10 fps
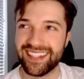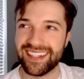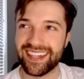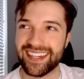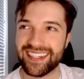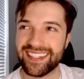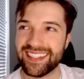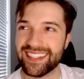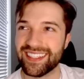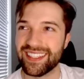Uh,
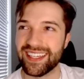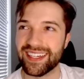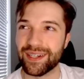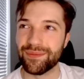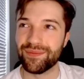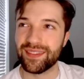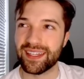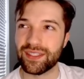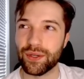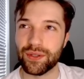yeah,
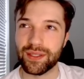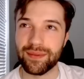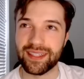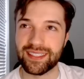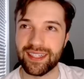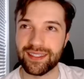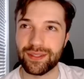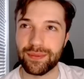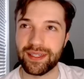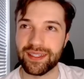that totally makes
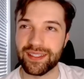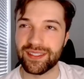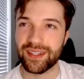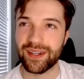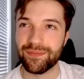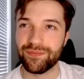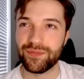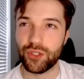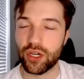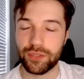sense because um,
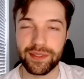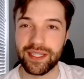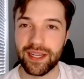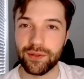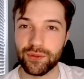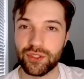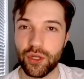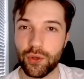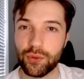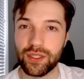Josh McDaniels
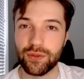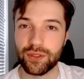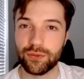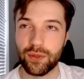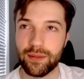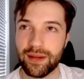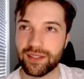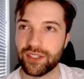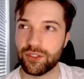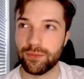totally uses running
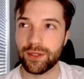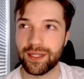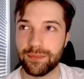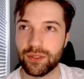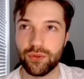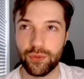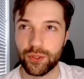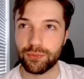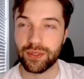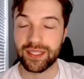back like Jahmyr Gibbs in the
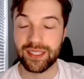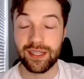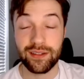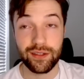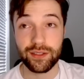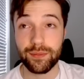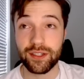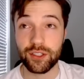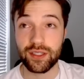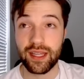first place. Not to
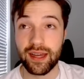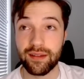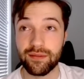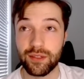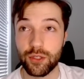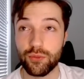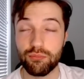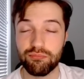mention that you